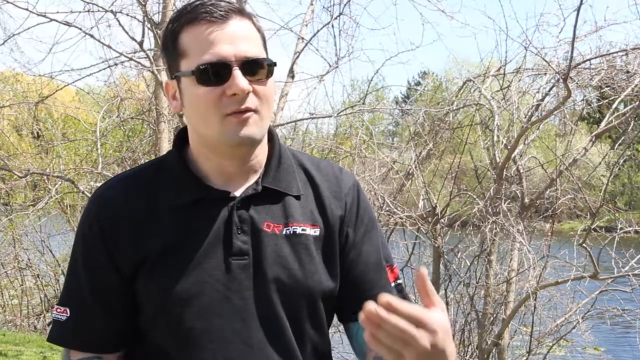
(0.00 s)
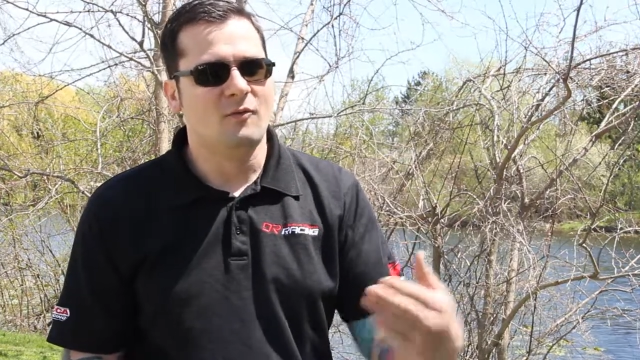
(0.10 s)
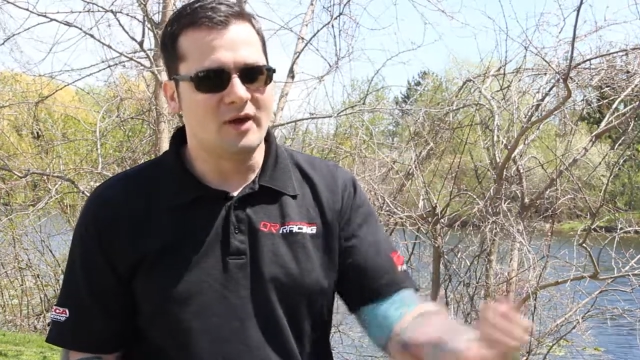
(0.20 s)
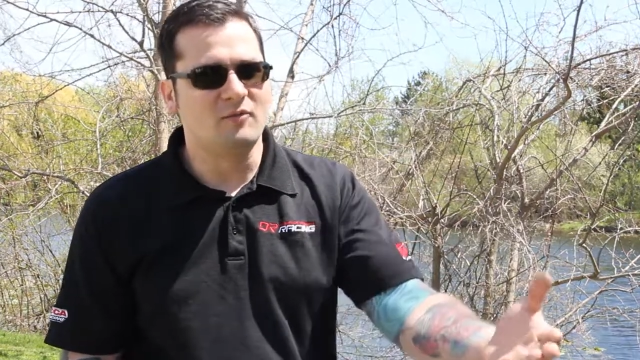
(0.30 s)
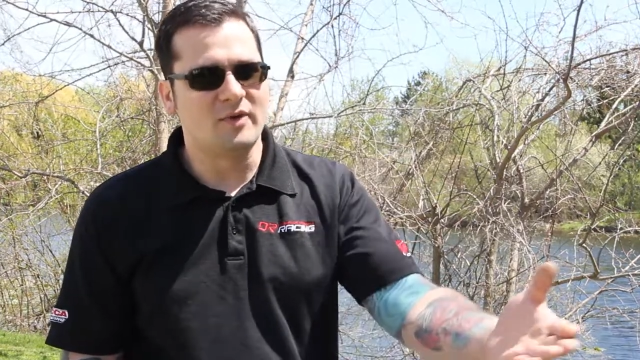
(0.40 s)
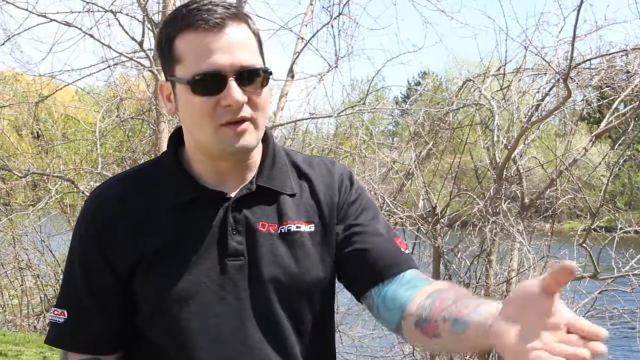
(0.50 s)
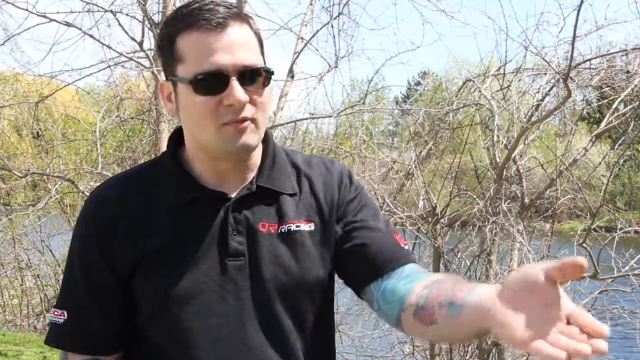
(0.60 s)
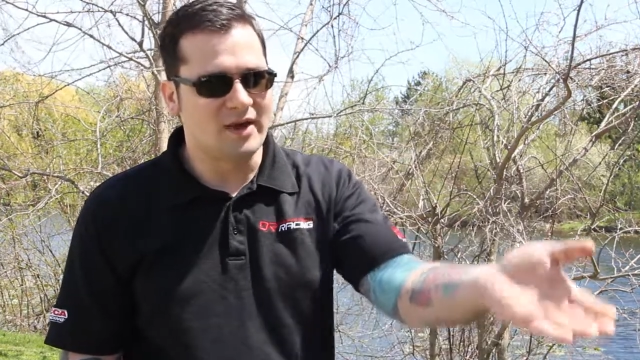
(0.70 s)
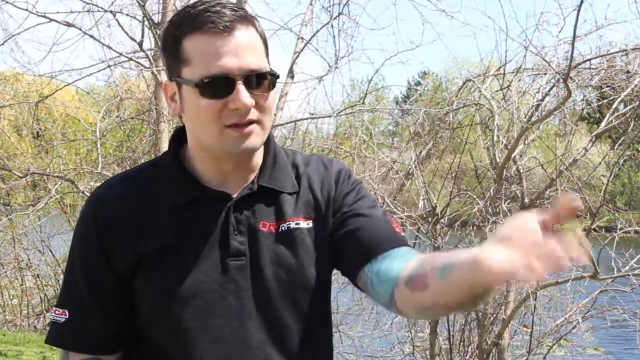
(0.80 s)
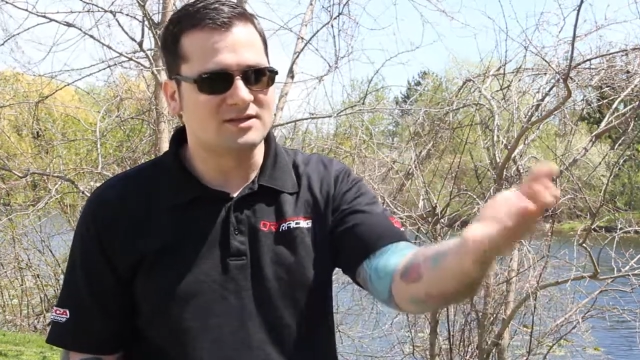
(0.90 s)
When we
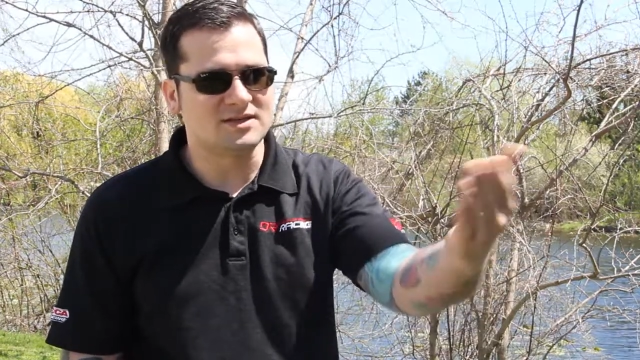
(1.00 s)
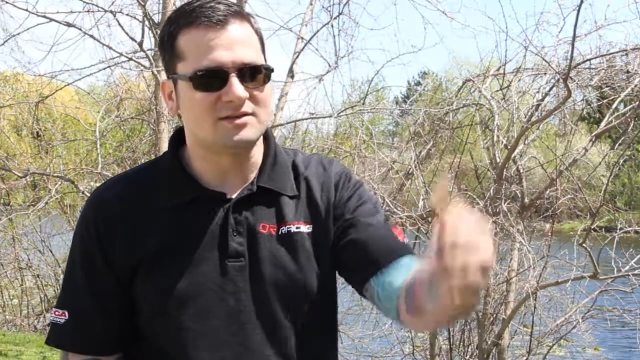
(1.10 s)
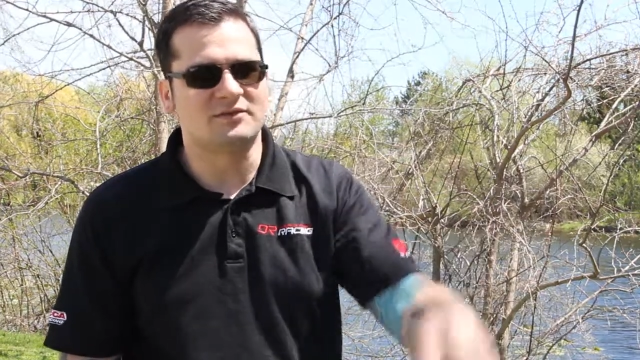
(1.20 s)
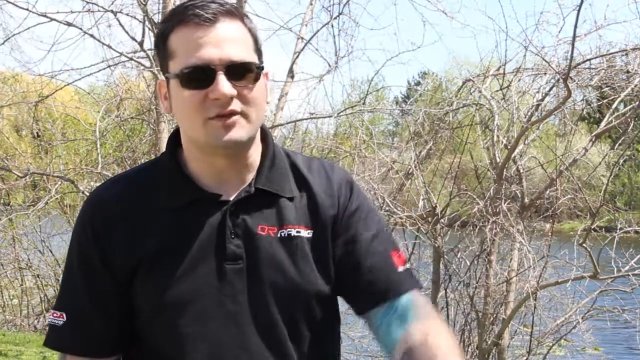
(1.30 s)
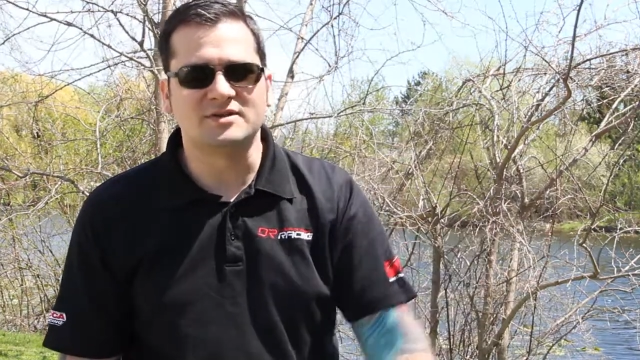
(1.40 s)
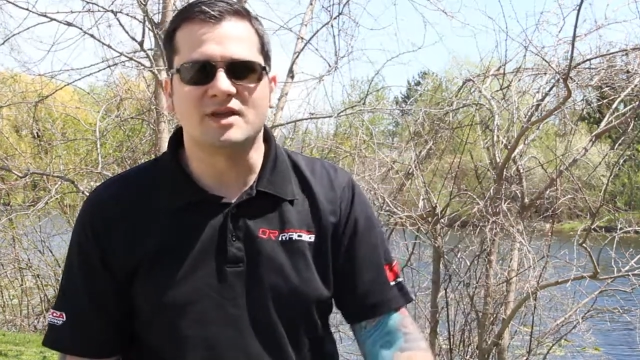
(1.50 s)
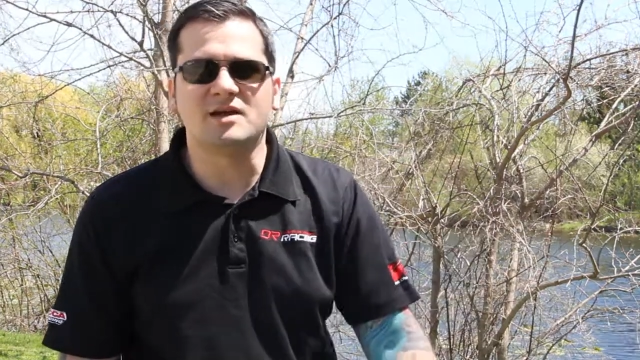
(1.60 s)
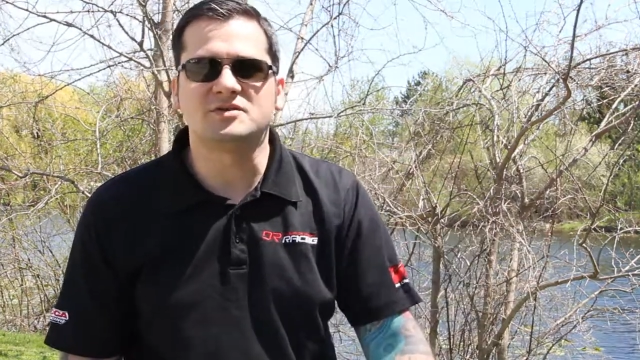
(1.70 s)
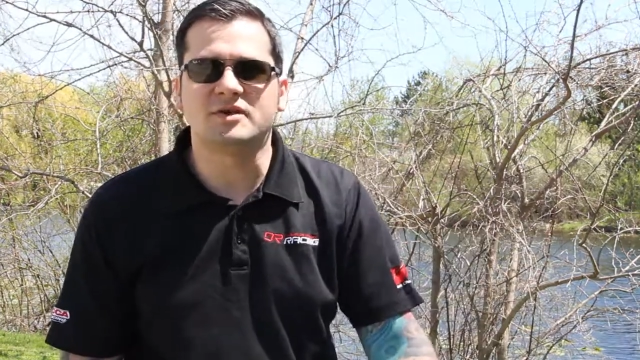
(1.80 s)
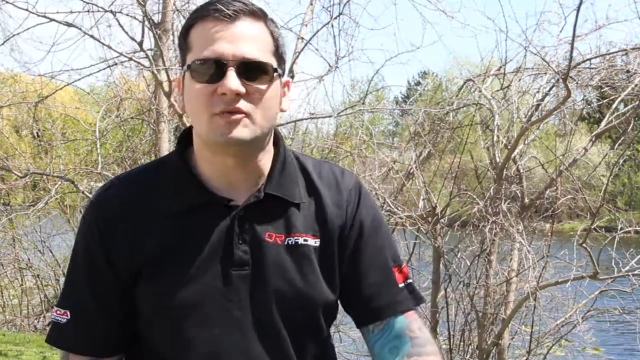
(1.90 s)
went to French
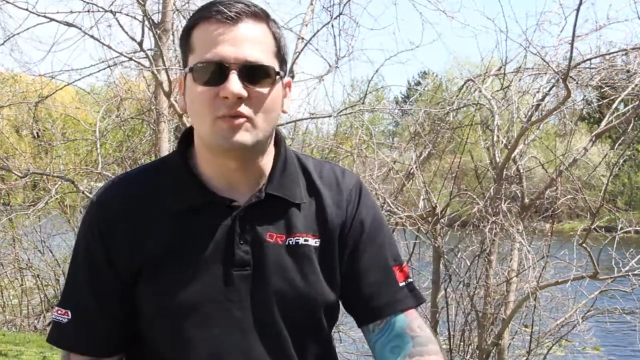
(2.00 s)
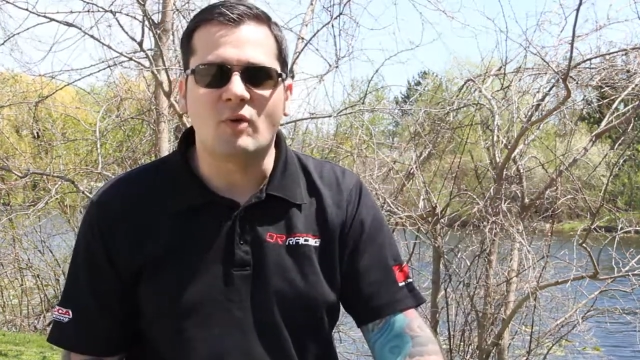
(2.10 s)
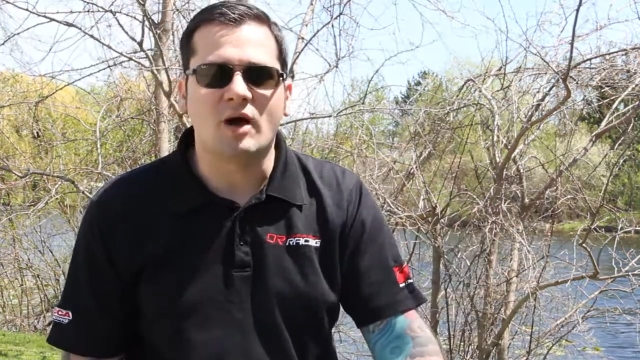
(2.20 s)
Laundry, and